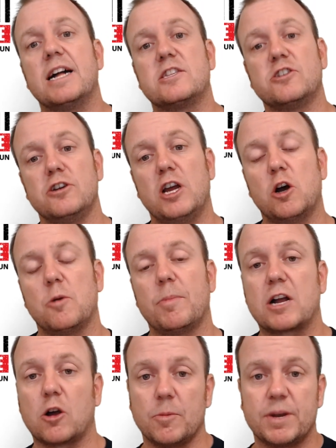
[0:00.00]
To help
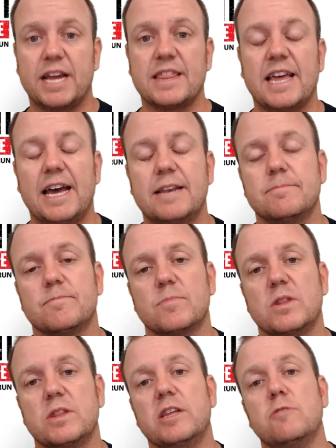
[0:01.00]
accommodate that,
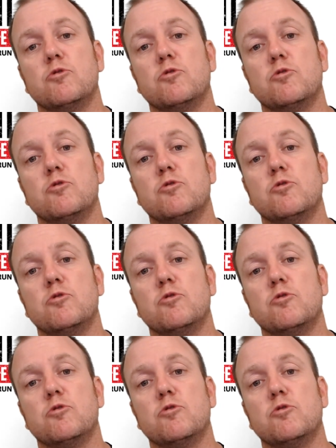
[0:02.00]
there